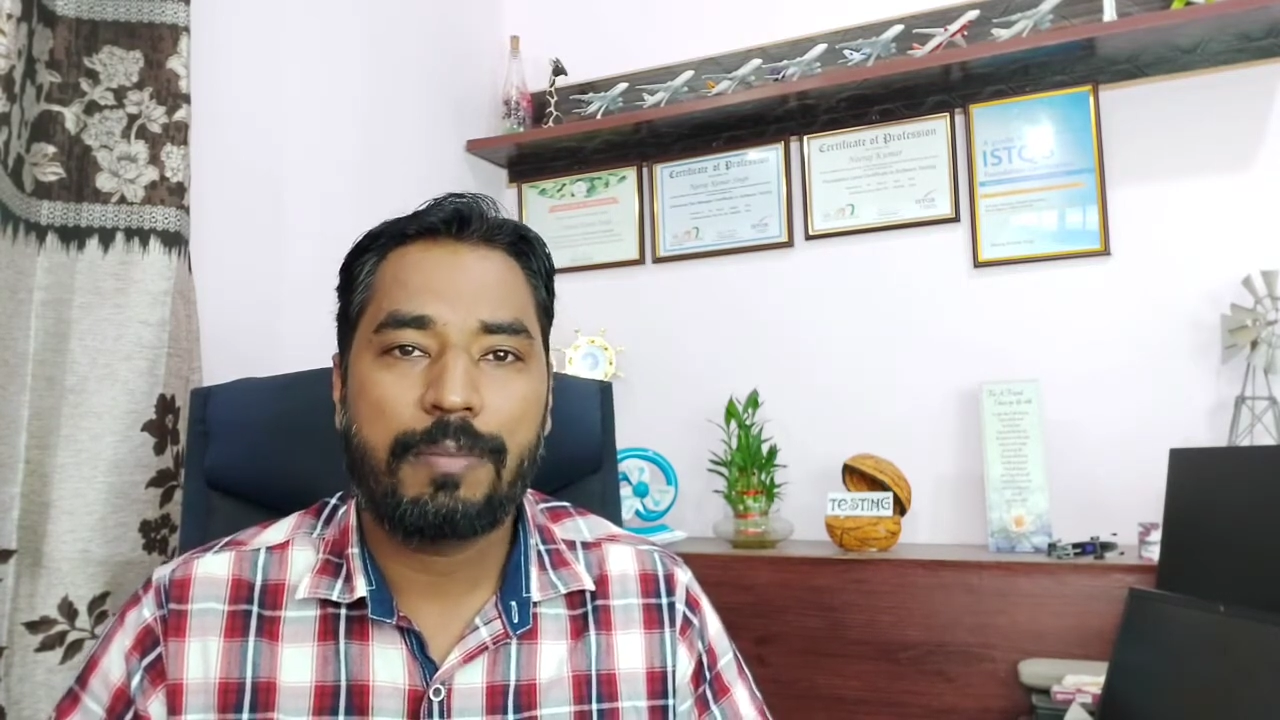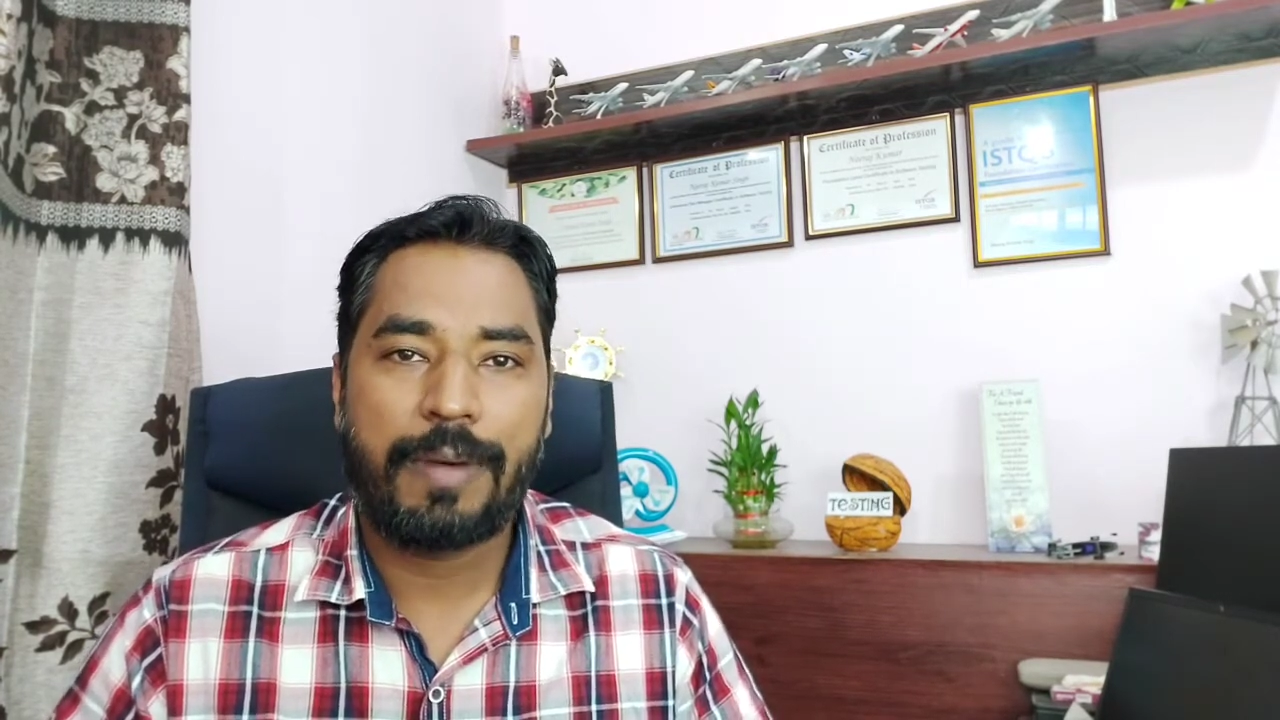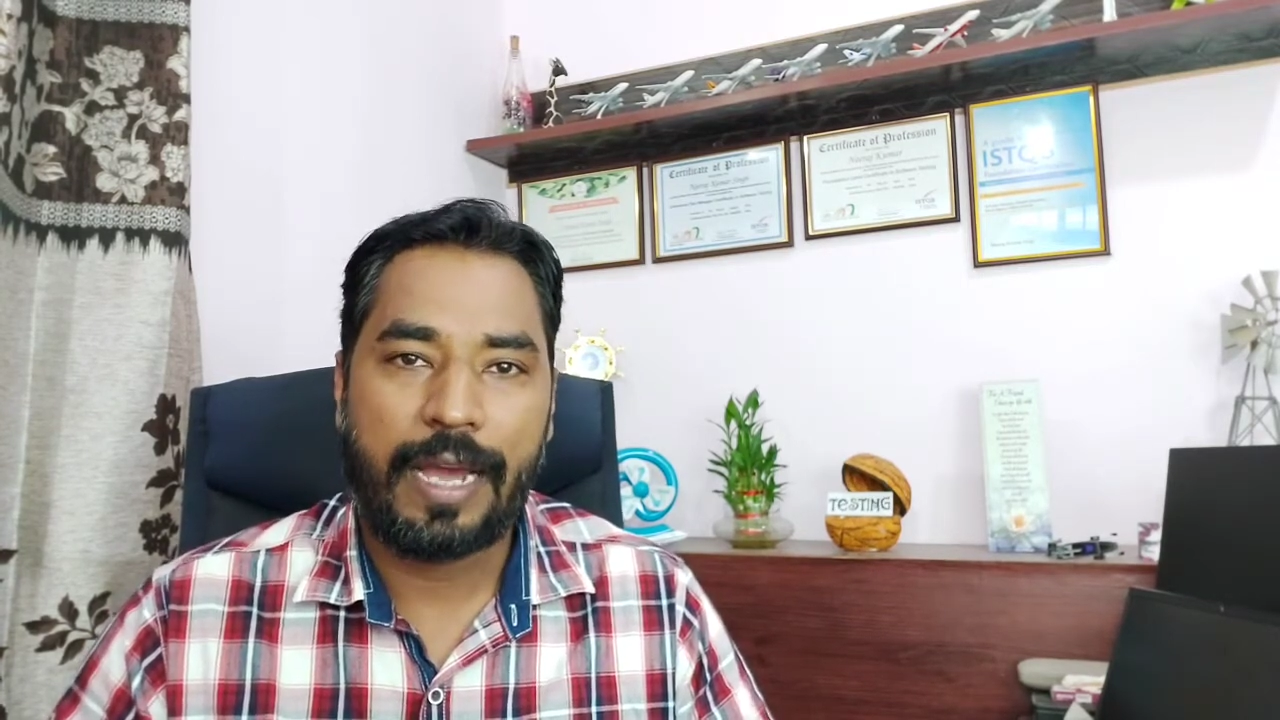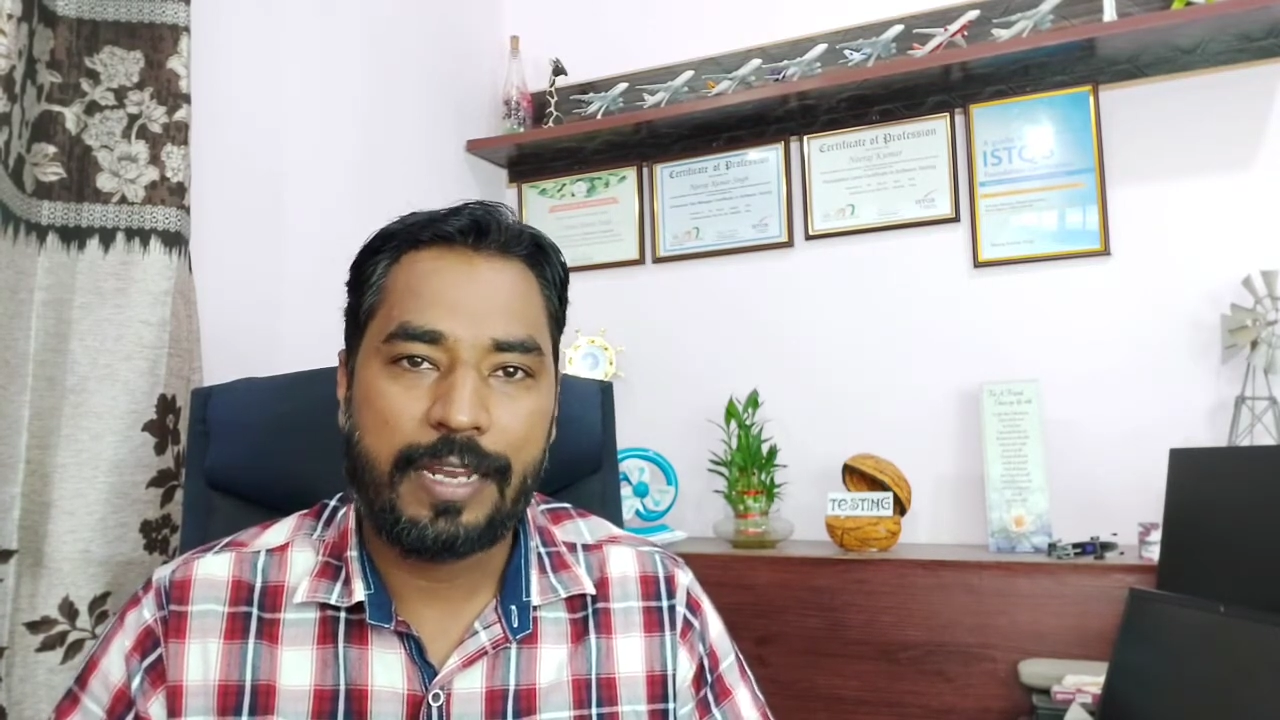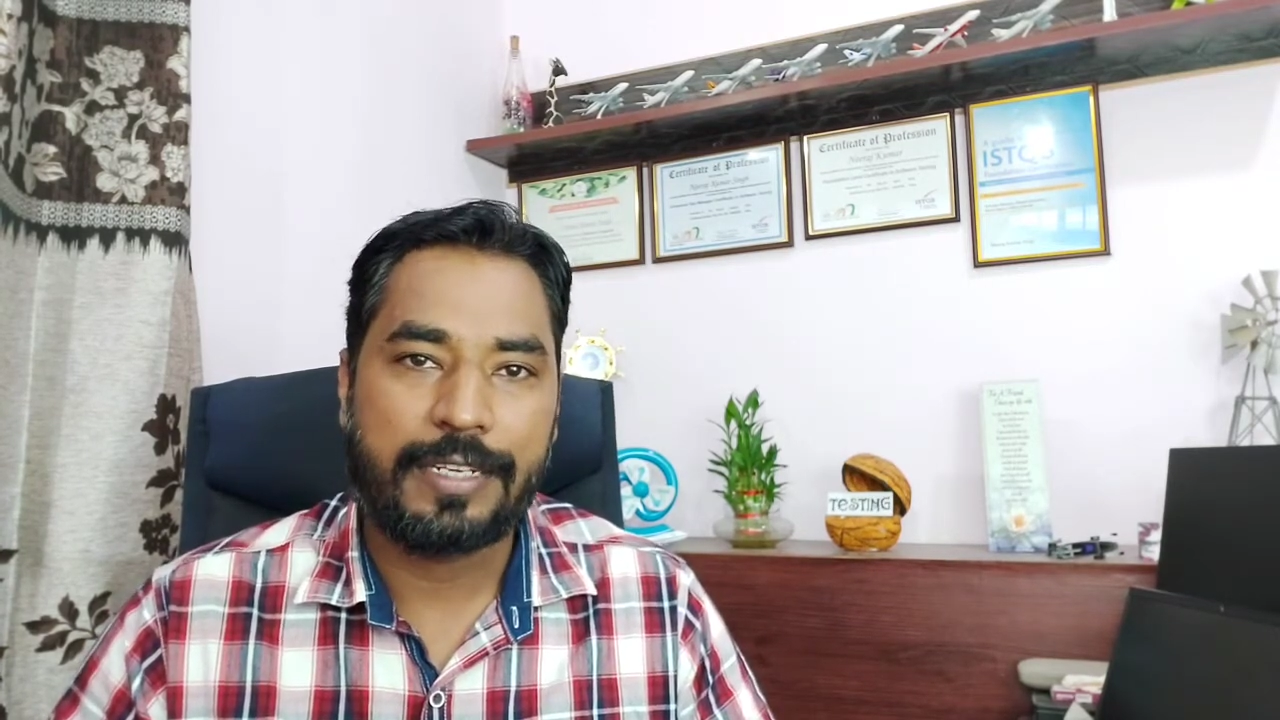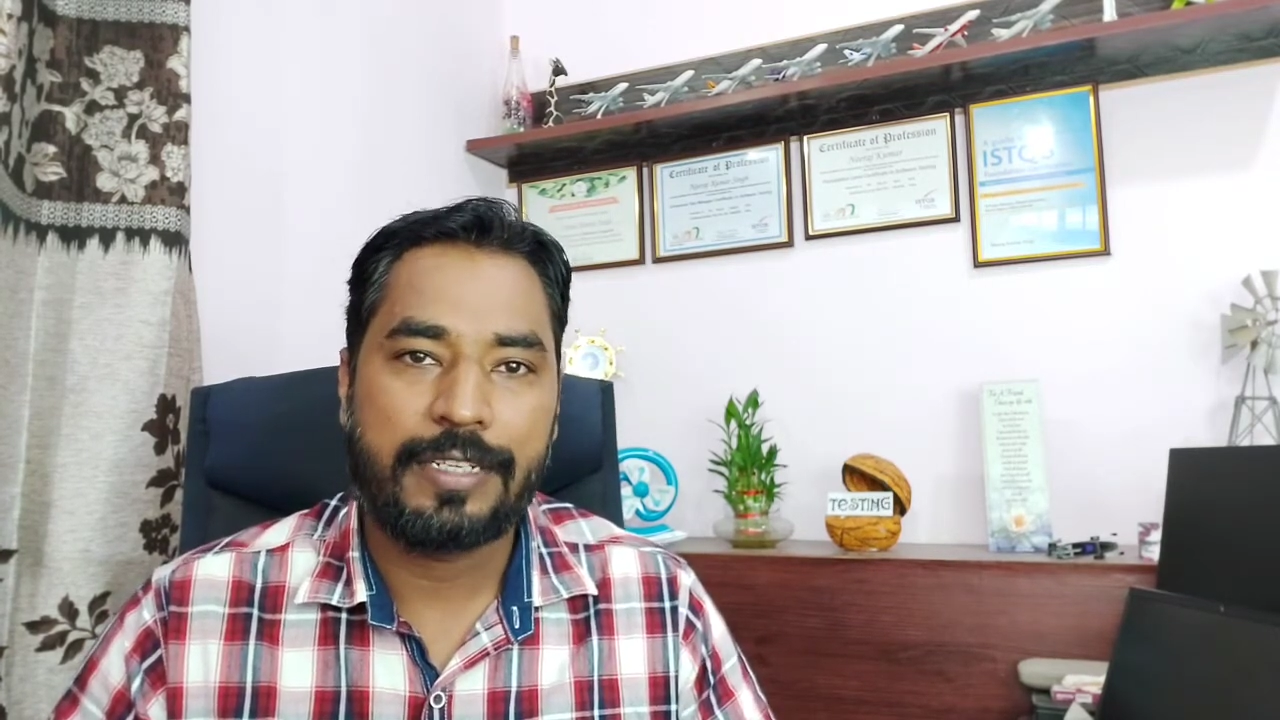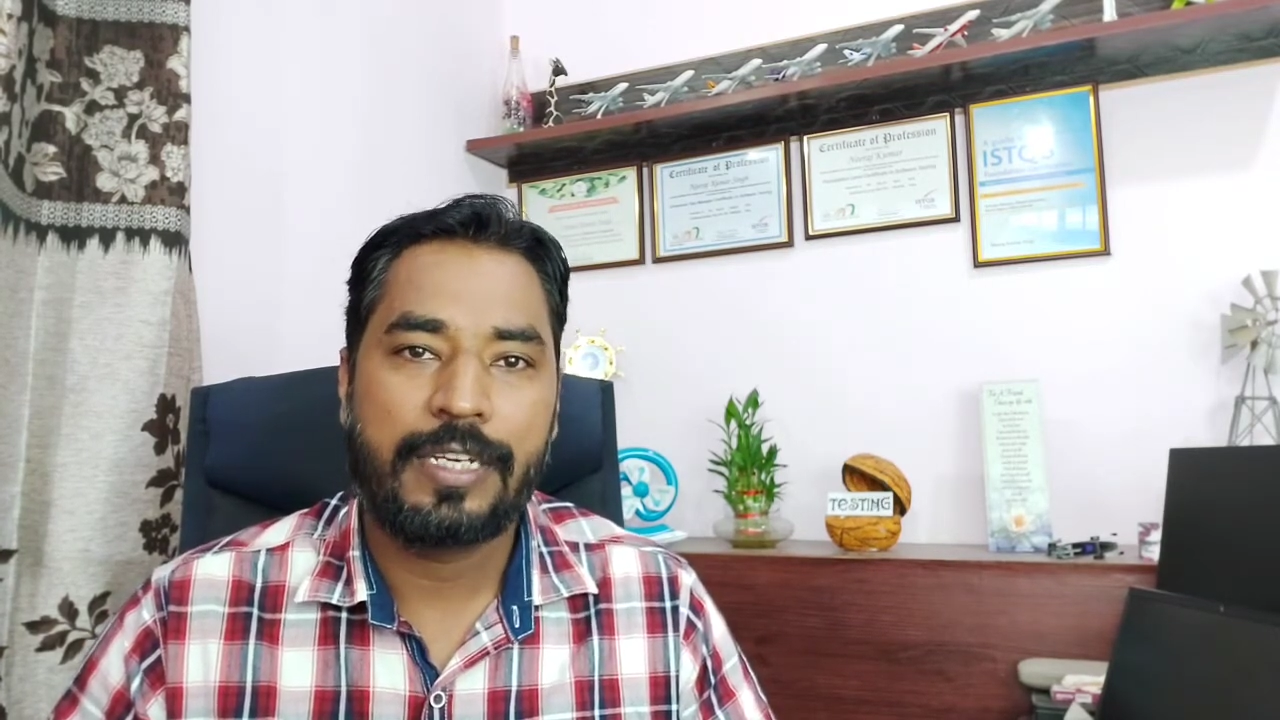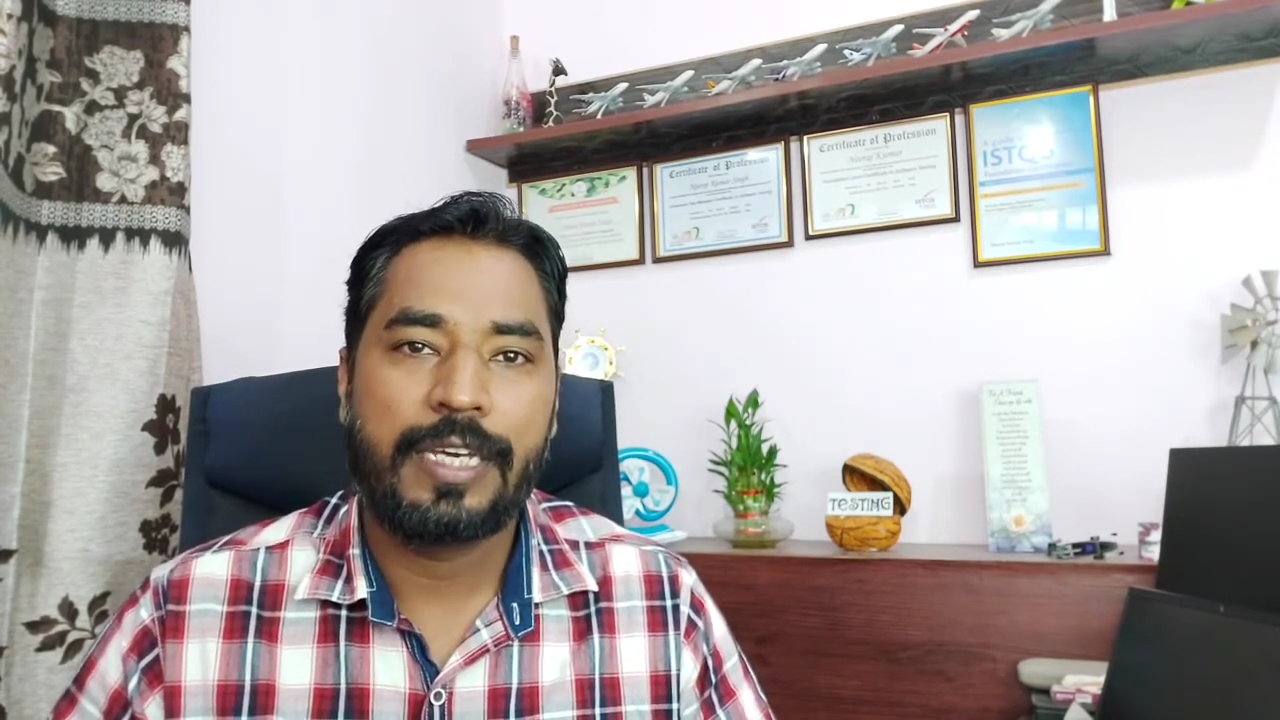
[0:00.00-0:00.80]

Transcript: pilot